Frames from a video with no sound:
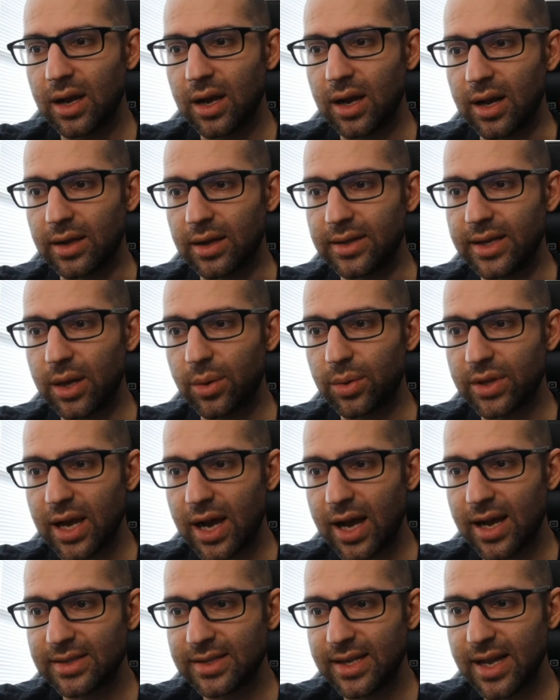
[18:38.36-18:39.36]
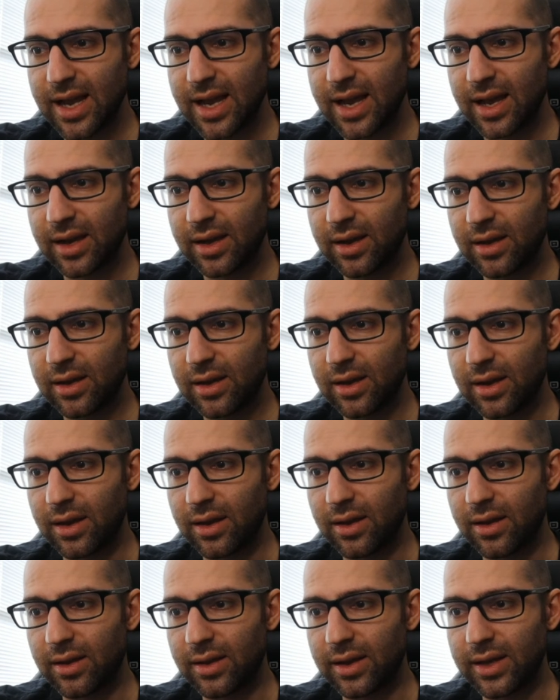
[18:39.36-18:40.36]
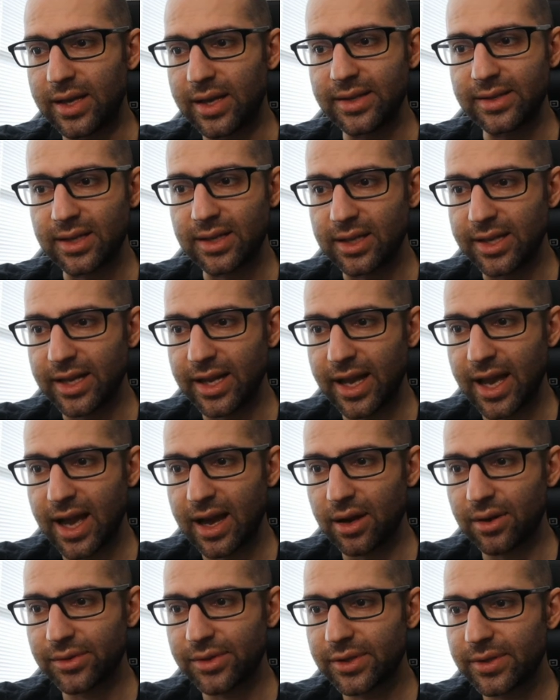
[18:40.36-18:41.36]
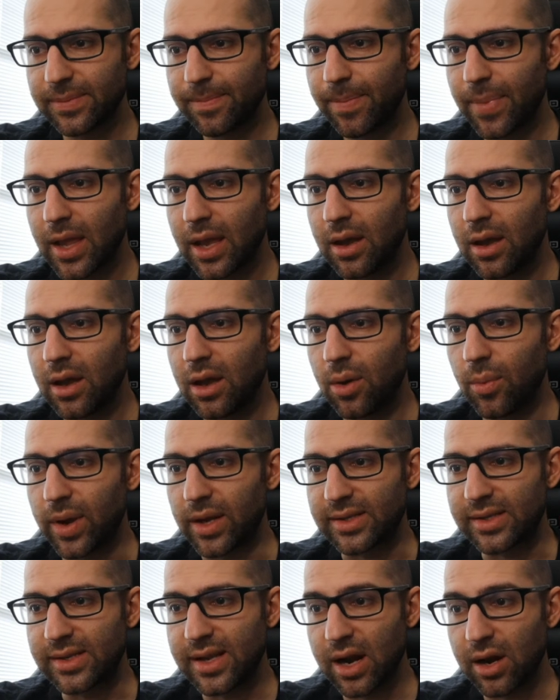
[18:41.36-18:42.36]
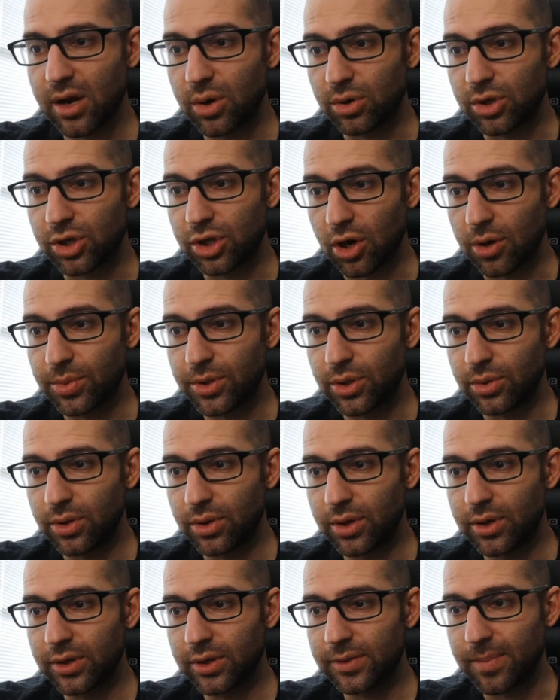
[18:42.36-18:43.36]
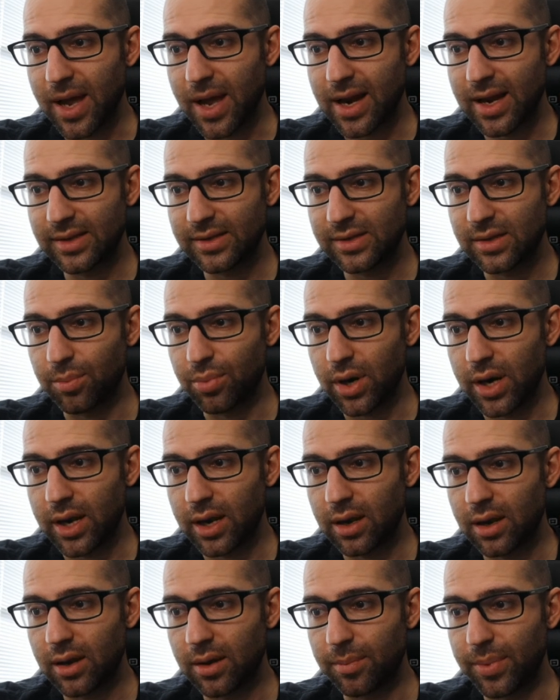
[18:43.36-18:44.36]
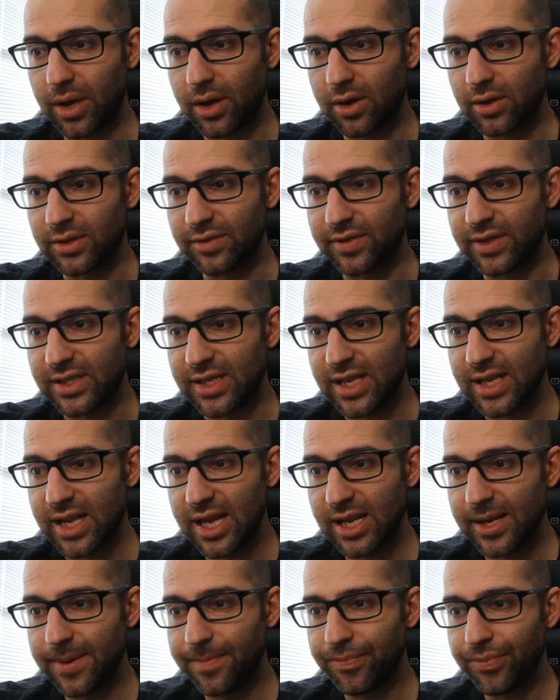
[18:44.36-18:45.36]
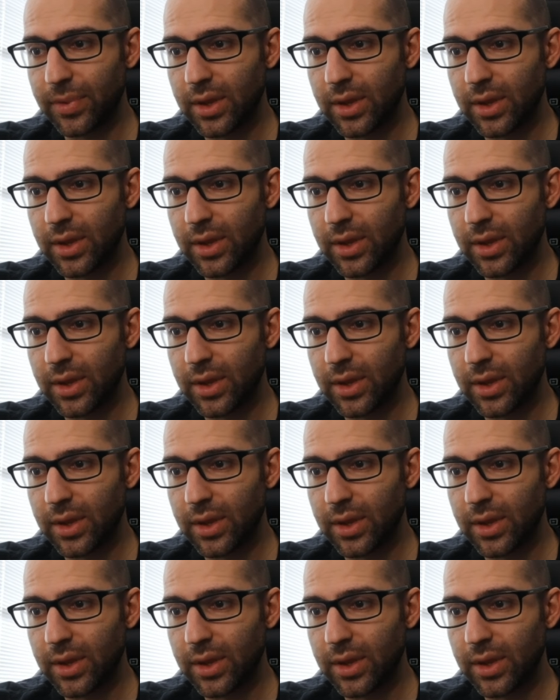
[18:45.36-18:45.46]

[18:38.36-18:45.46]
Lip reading: Nick with the hot tag. He's cleaning house. We get stereo sharpshooters. Matt has to break because of his knee.